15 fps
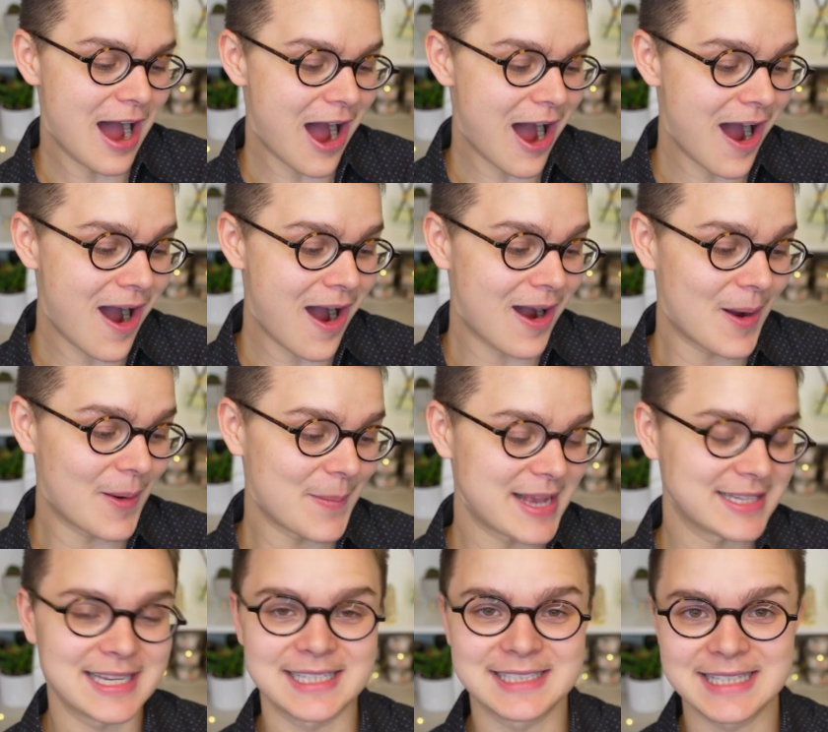um,
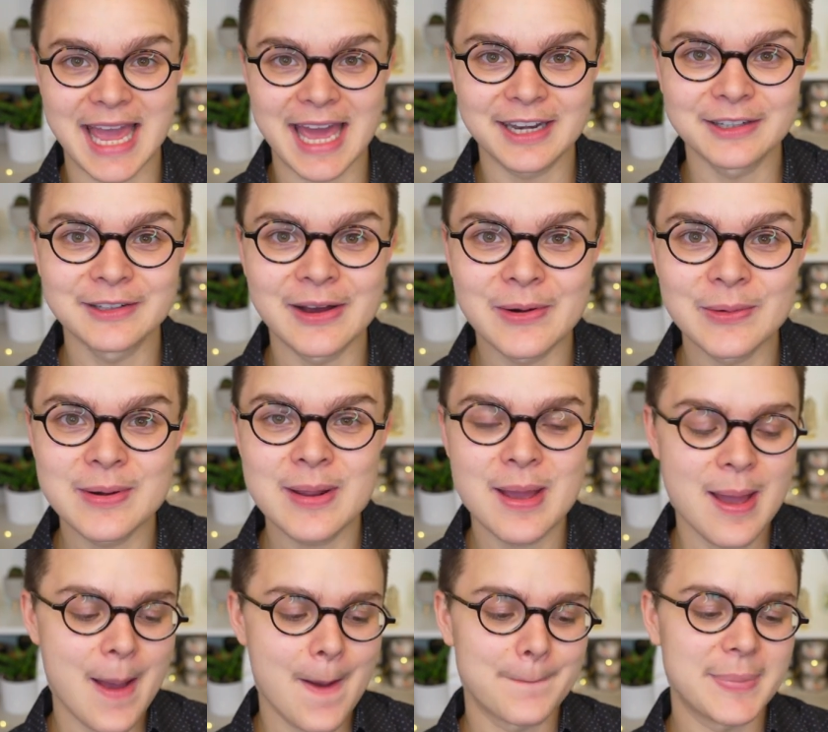as a standalone.
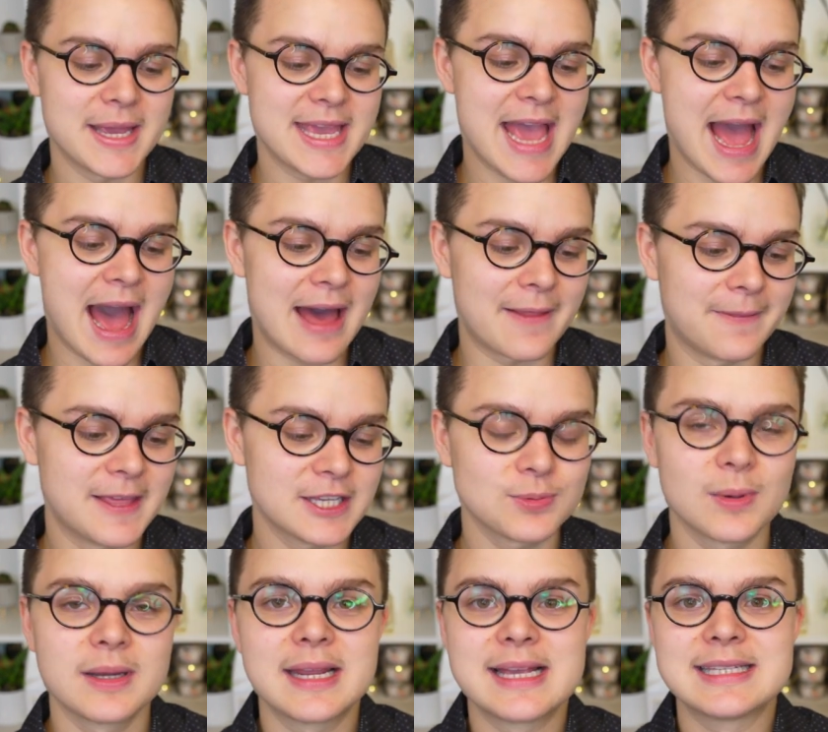But yeah, this
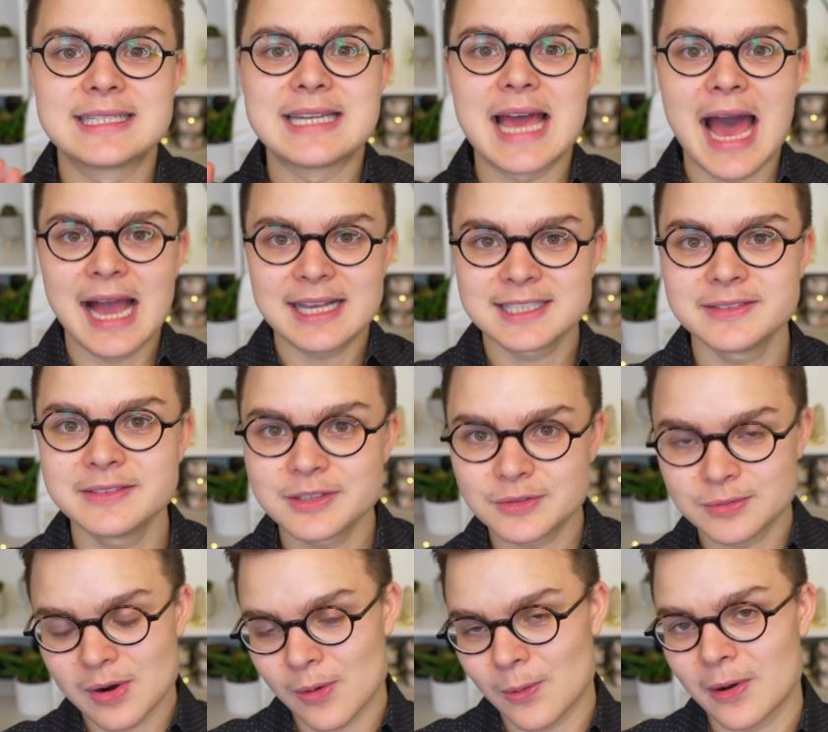one is an excellent
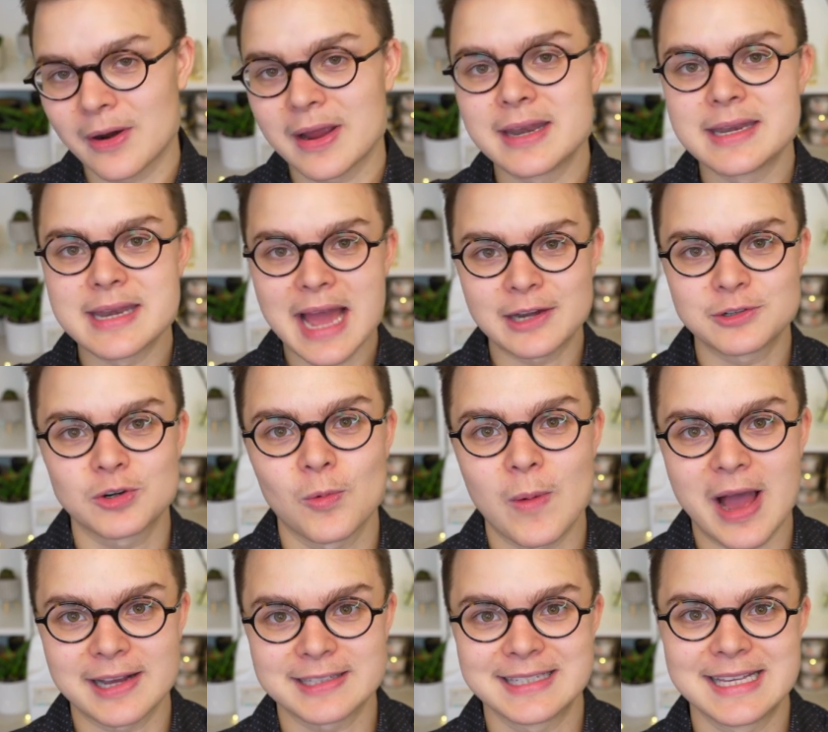thrower in natural
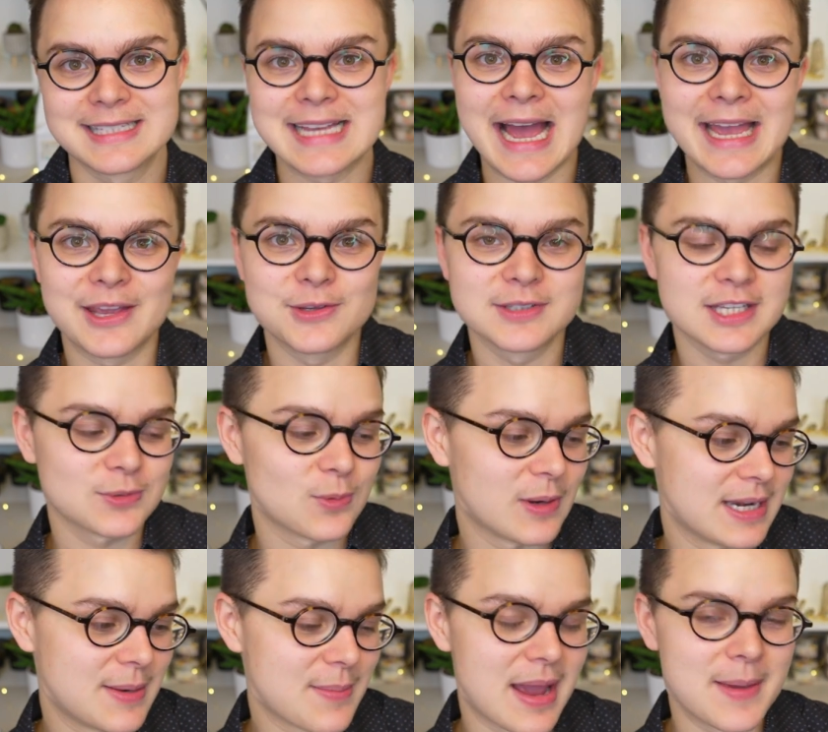waxes. I use this
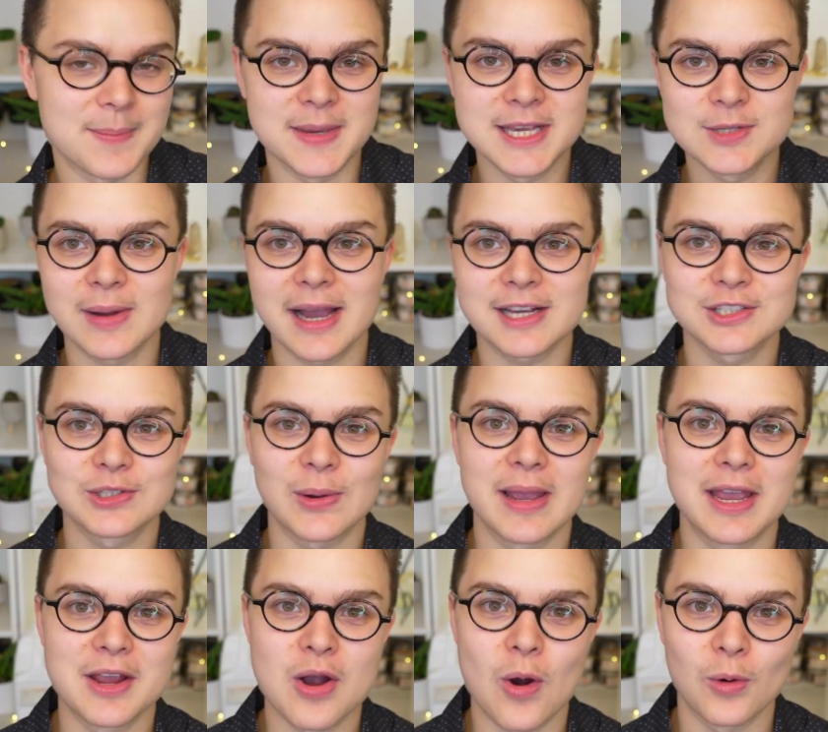one in my beeswax, soy,
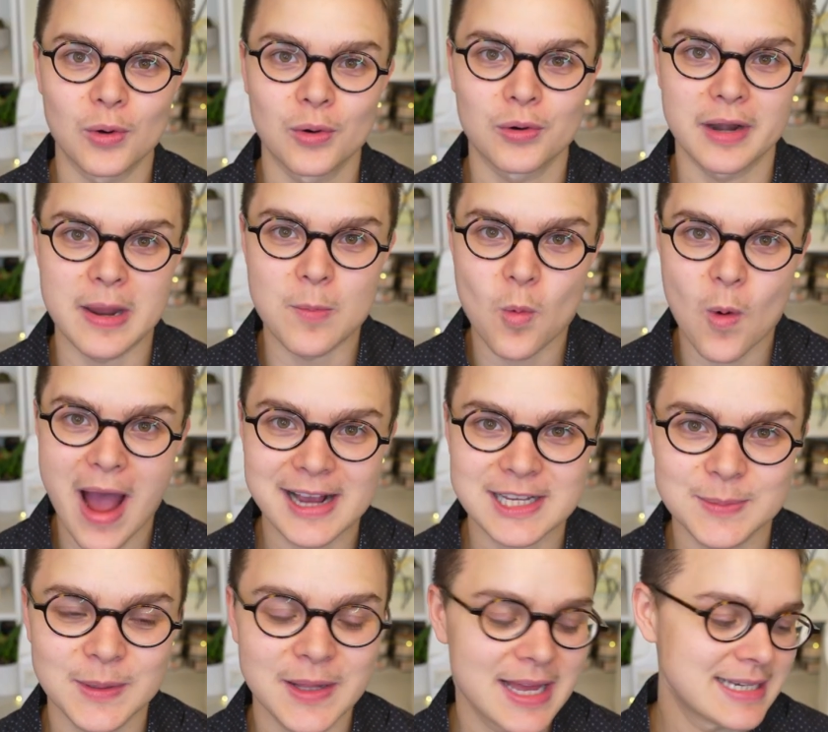and cocoa cream
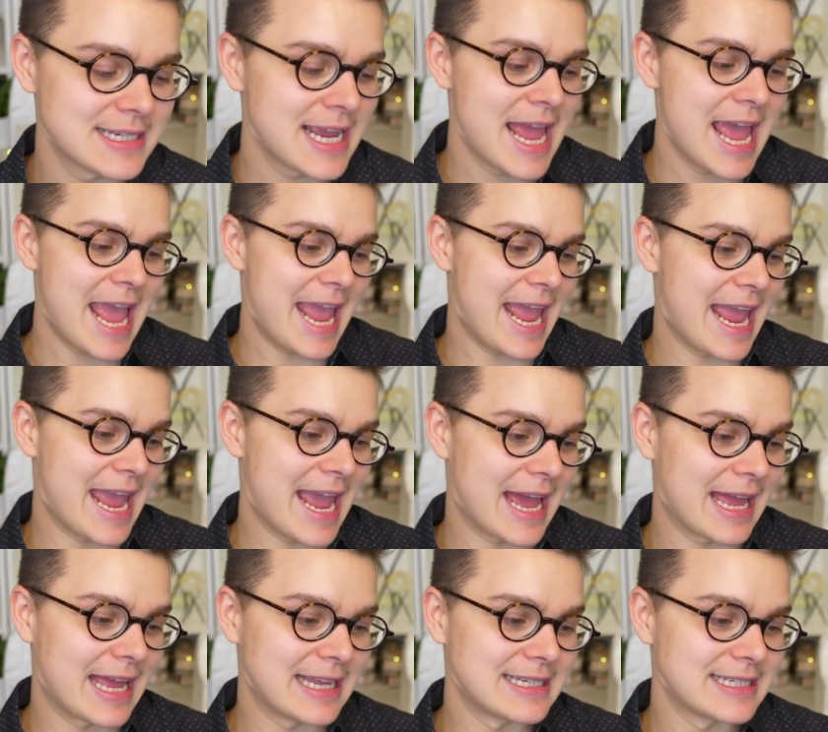wax blend.
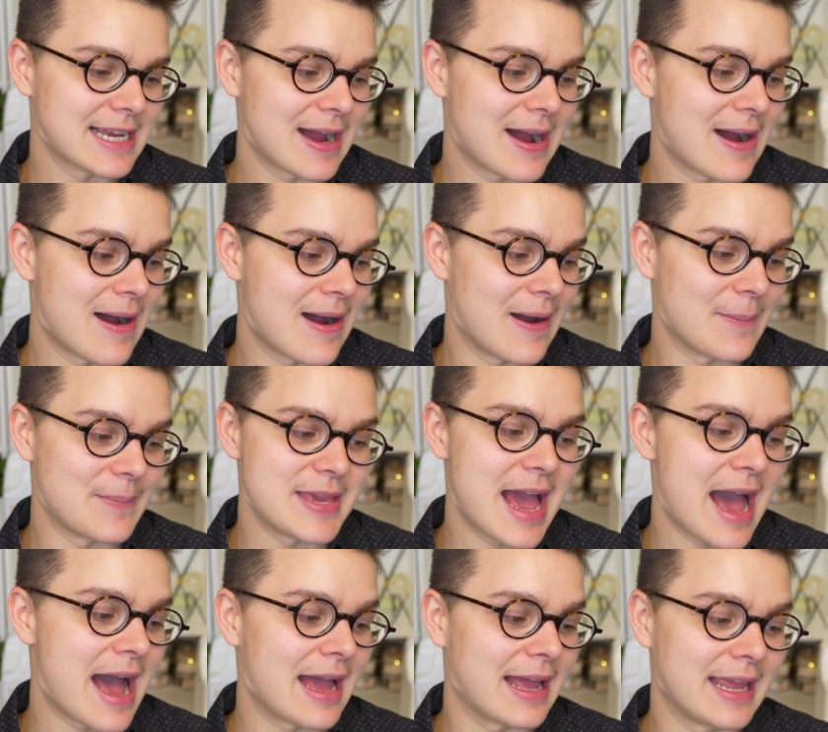And um,
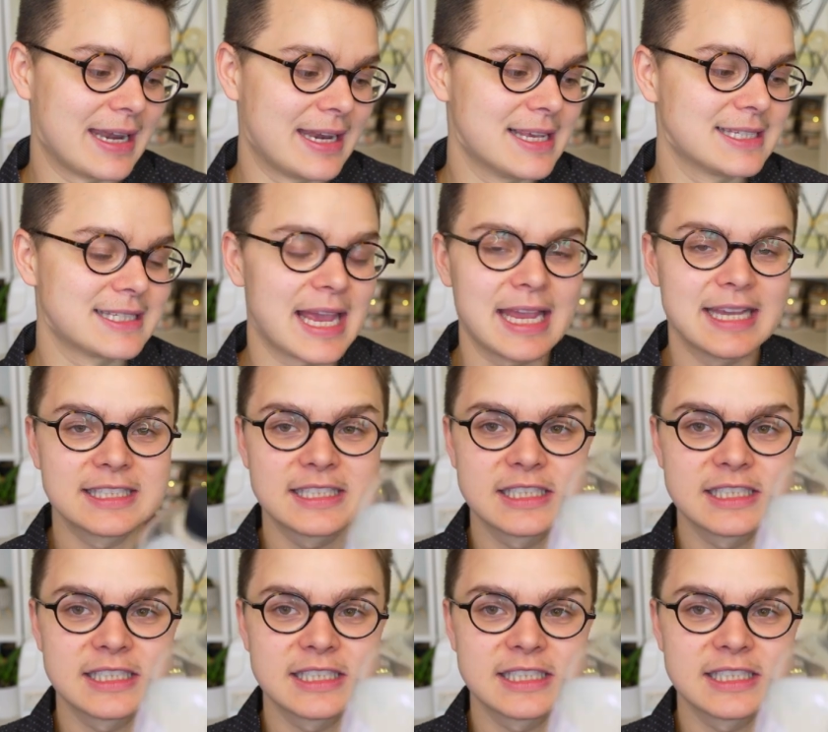yeah, it is a